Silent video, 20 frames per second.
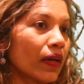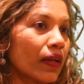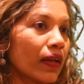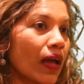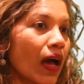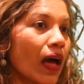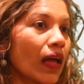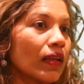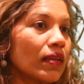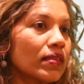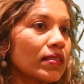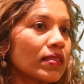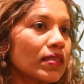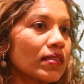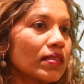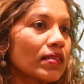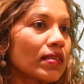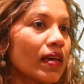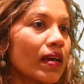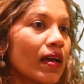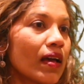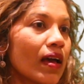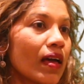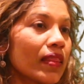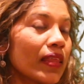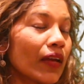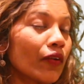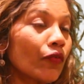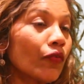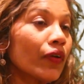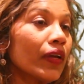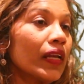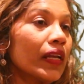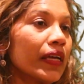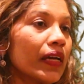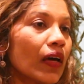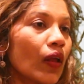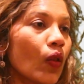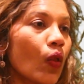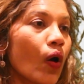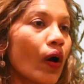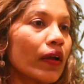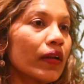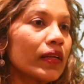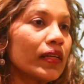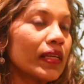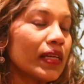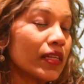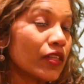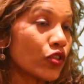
analysis, that really a lot of the